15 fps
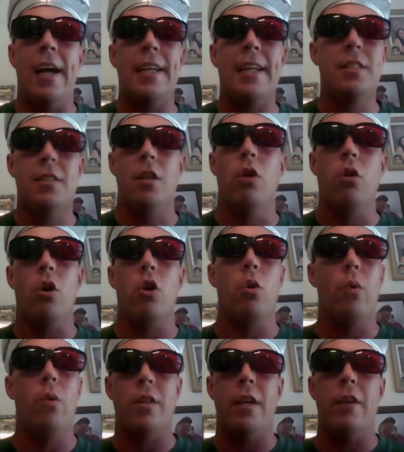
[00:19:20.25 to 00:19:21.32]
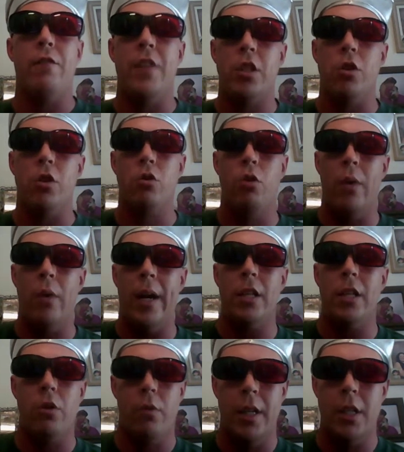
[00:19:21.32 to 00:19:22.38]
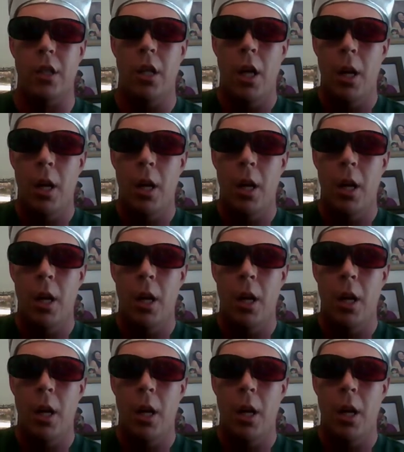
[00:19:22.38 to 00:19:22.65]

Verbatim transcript: I still don't know what the official true answer is.